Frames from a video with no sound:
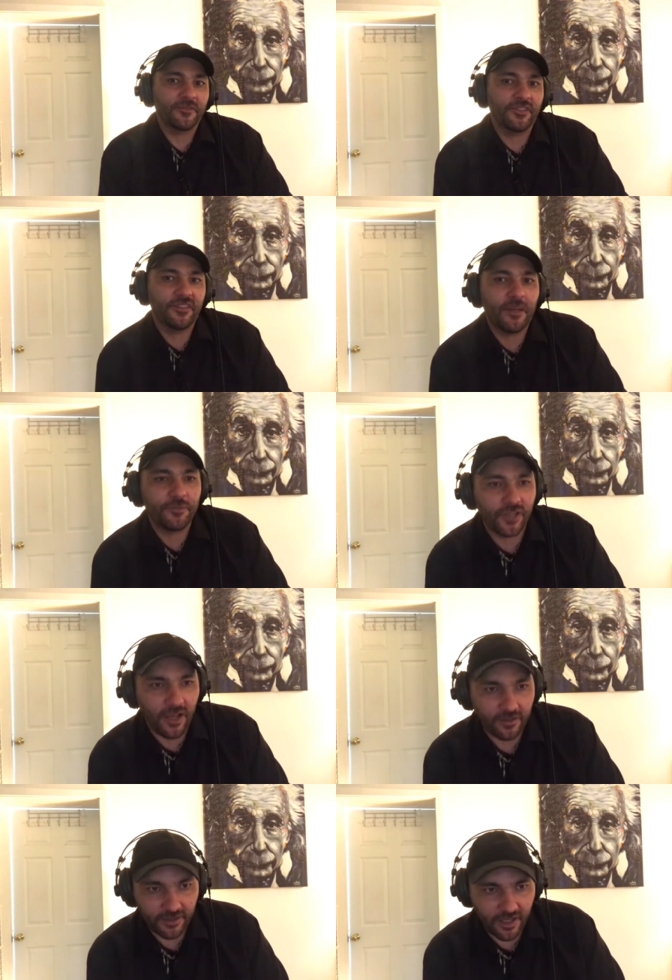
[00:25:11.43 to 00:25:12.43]

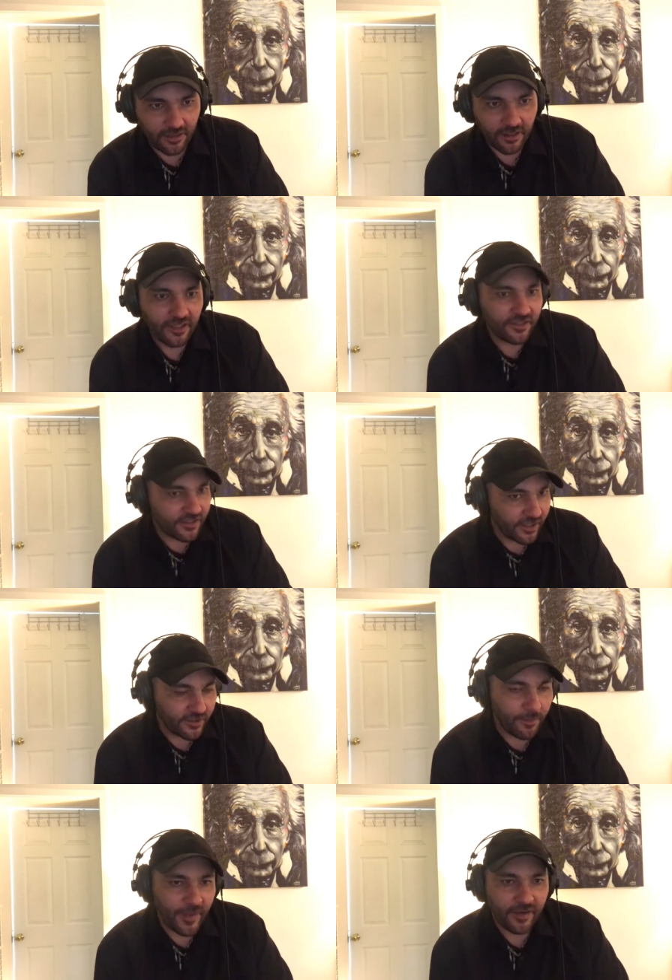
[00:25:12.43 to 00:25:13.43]
stepchild again, still
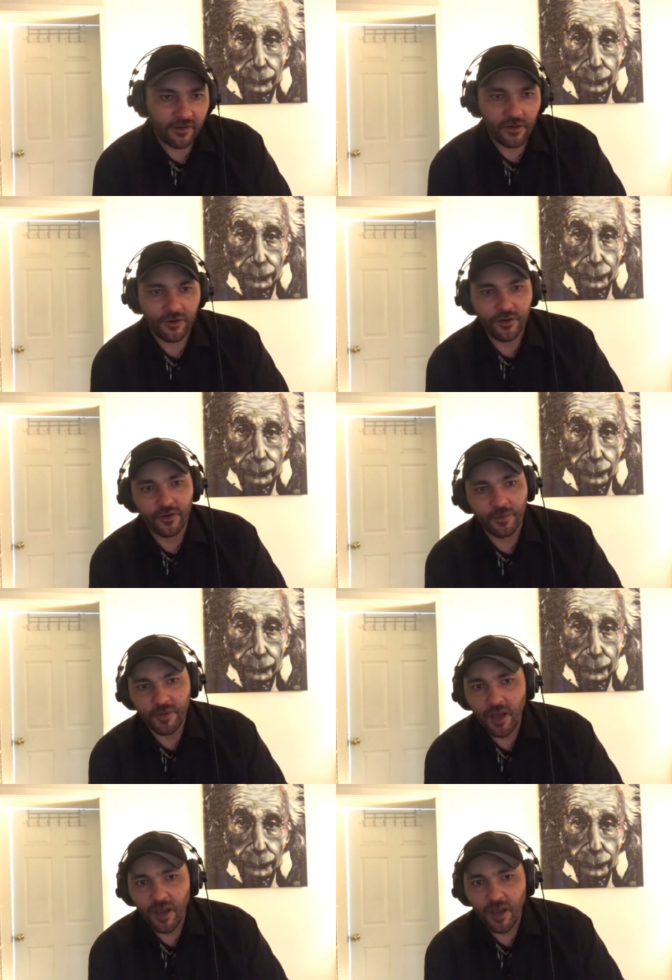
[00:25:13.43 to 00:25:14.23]
dependent on Europe,